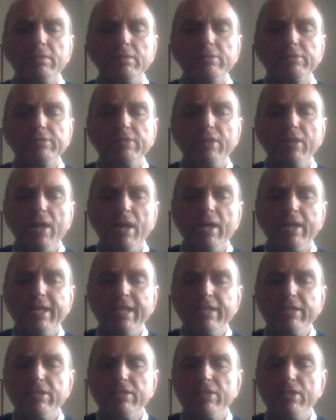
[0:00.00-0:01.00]
so I'll
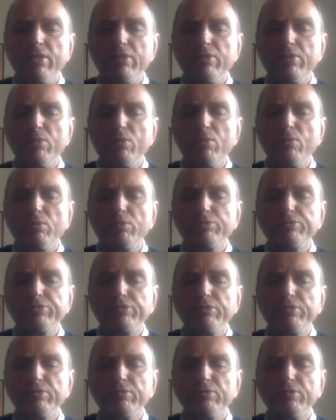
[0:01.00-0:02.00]
get to know you all
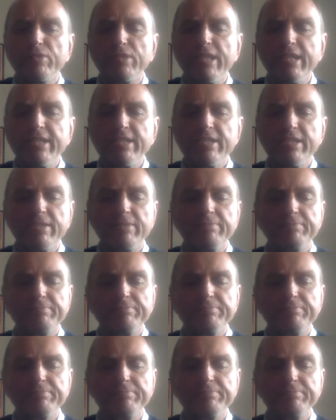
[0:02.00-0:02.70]
sooner or later.